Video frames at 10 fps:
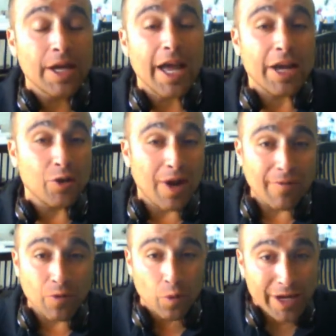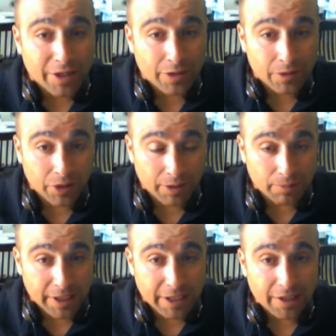And you will have the week to
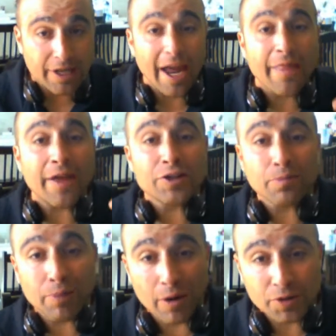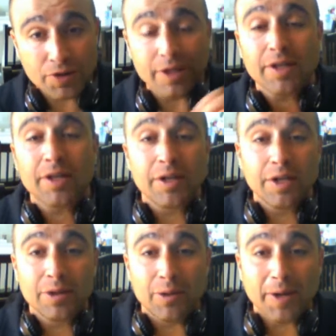complete it and then to post it,
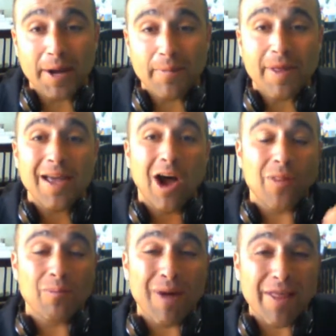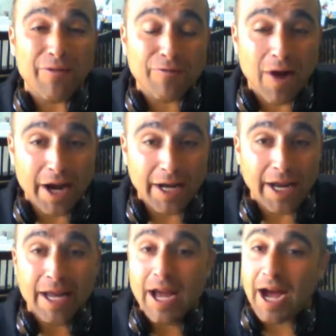okay, by the
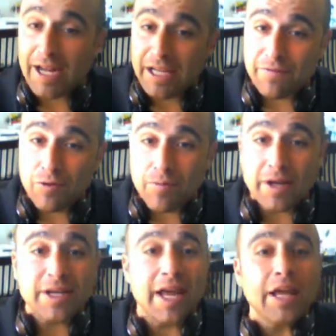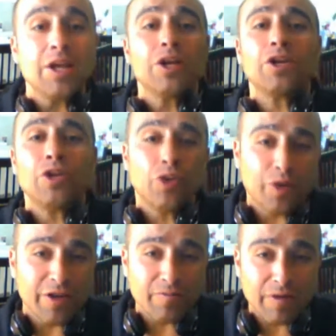Friday. I give you Monday, you
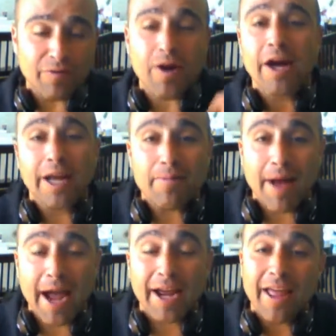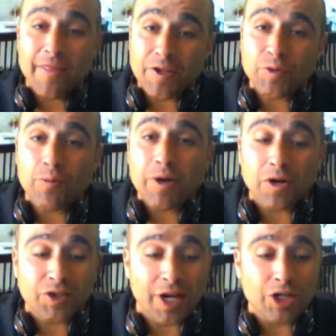give me Friday back. This will be our
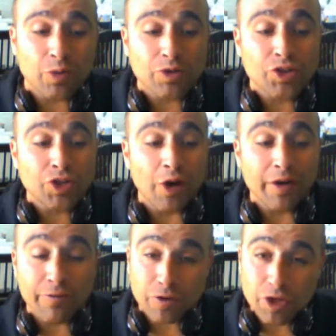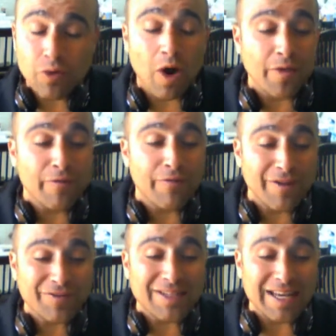schedule starting for you on the
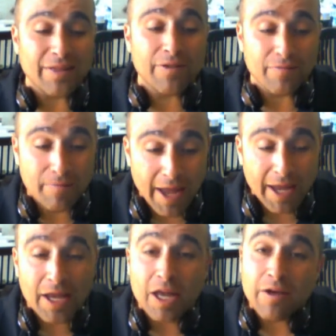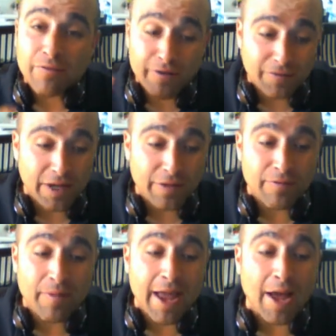15th of May. 15th
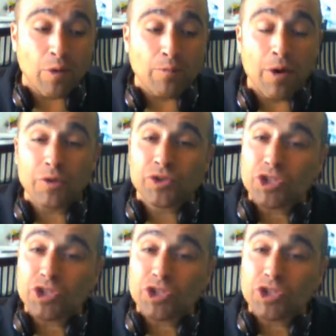of May, I will post